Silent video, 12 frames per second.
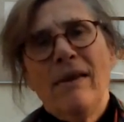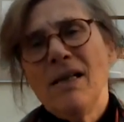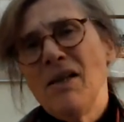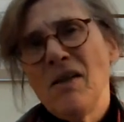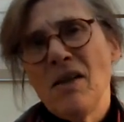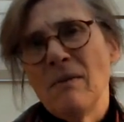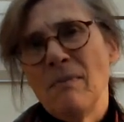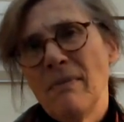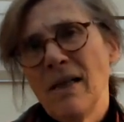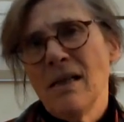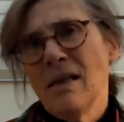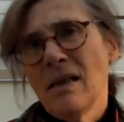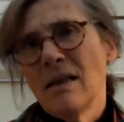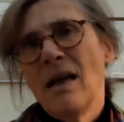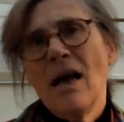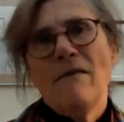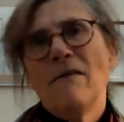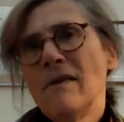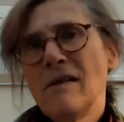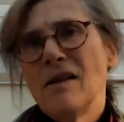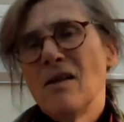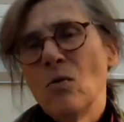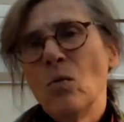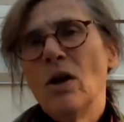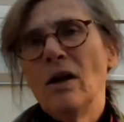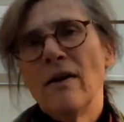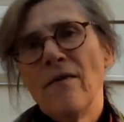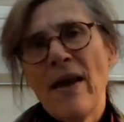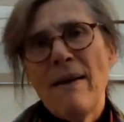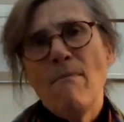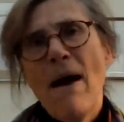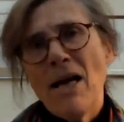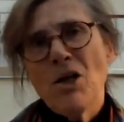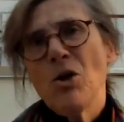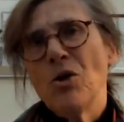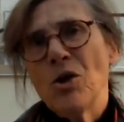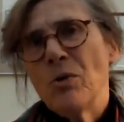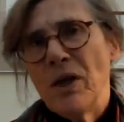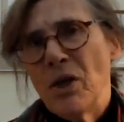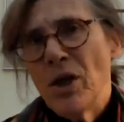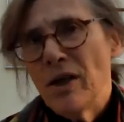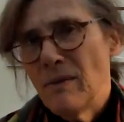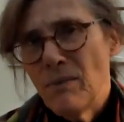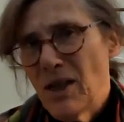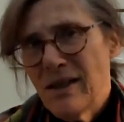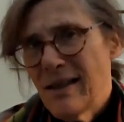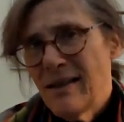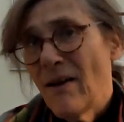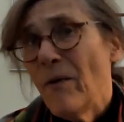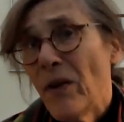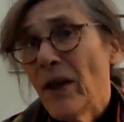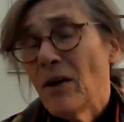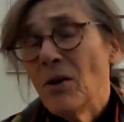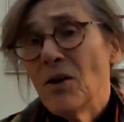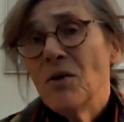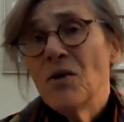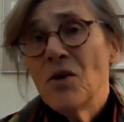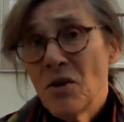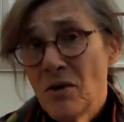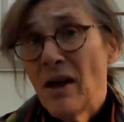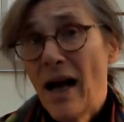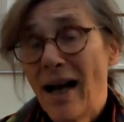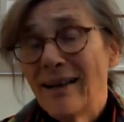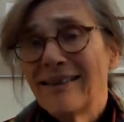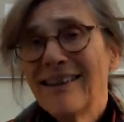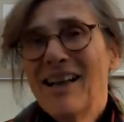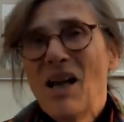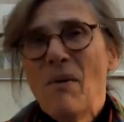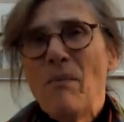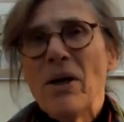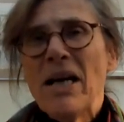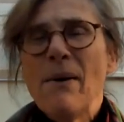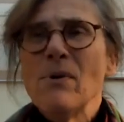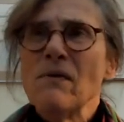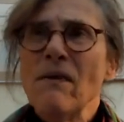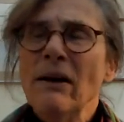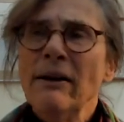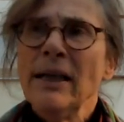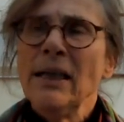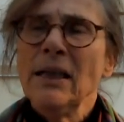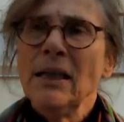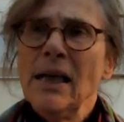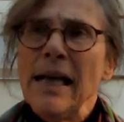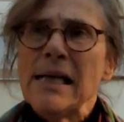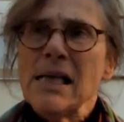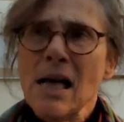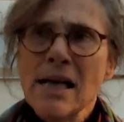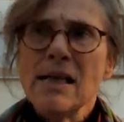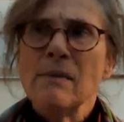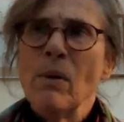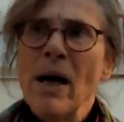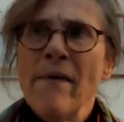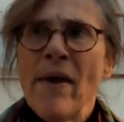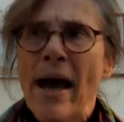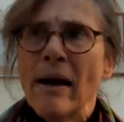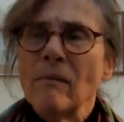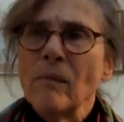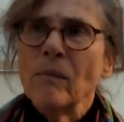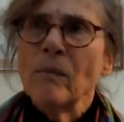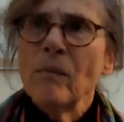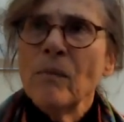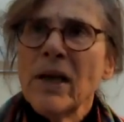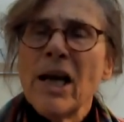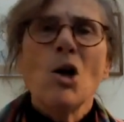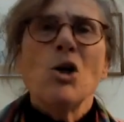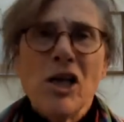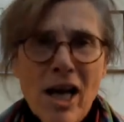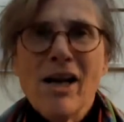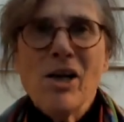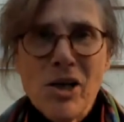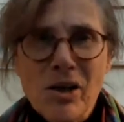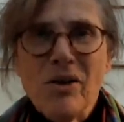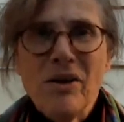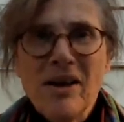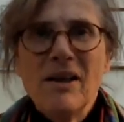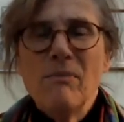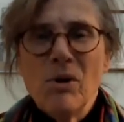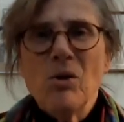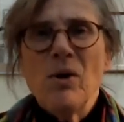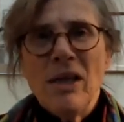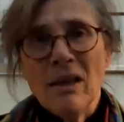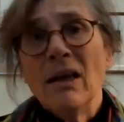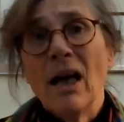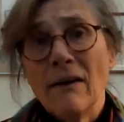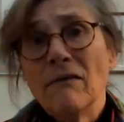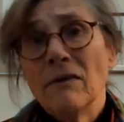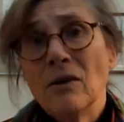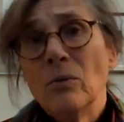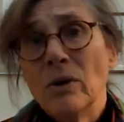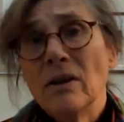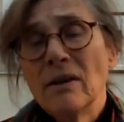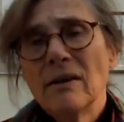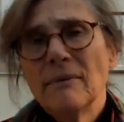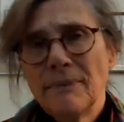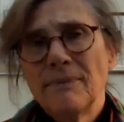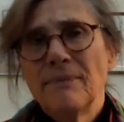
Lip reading: this is the life and this is the work, and they match onto each other, because I don't think you can do that. But I was very excited by that negotiation between the life and the work.